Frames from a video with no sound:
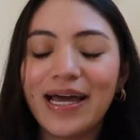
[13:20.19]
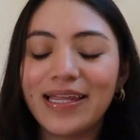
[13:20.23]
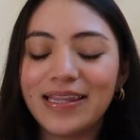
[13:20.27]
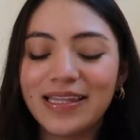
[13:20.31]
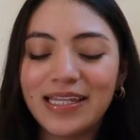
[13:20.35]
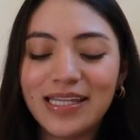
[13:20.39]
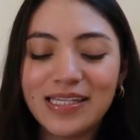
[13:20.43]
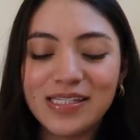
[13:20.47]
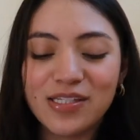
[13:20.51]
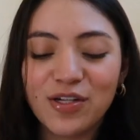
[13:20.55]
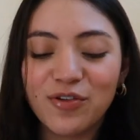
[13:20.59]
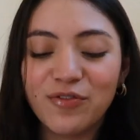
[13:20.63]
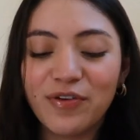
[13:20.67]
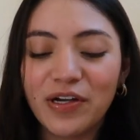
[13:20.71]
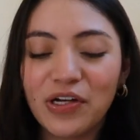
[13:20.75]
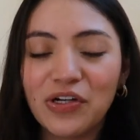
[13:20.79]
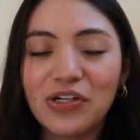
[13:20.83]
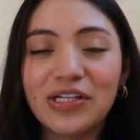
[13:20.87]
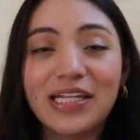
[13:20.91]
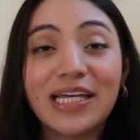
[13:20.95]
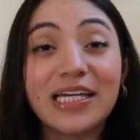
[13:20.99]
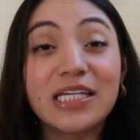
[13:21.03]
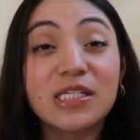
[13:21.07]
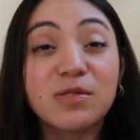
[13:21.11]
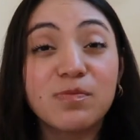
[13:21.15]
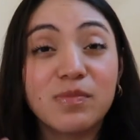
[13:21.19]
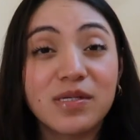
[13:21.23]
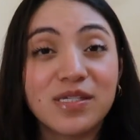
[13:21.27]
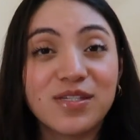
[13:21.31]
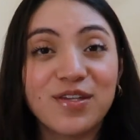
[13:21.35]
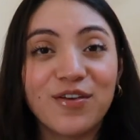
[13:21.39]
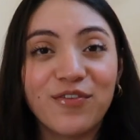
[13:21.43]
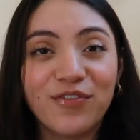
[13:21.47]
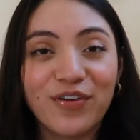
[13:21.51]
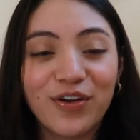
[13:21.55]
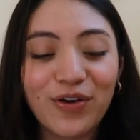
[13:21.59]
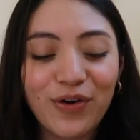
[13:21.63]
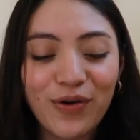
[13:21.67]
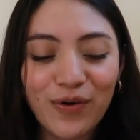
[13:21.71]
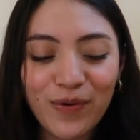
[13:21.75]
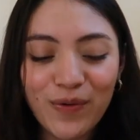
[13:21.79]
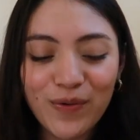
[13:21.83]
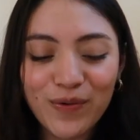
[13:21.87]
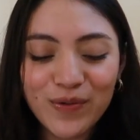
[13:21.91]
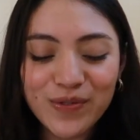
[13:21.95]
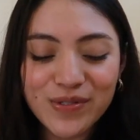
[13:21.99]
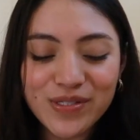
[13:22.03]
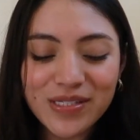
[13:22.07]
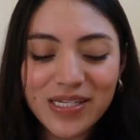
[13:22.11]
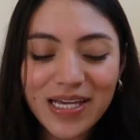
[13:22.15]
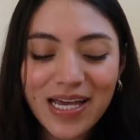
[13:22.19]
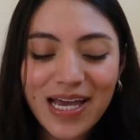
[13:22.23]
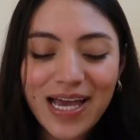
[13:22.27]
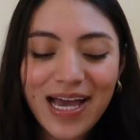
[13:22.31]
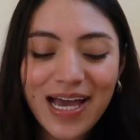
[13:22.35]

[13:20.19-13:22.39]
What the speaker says: These are very like specific goals.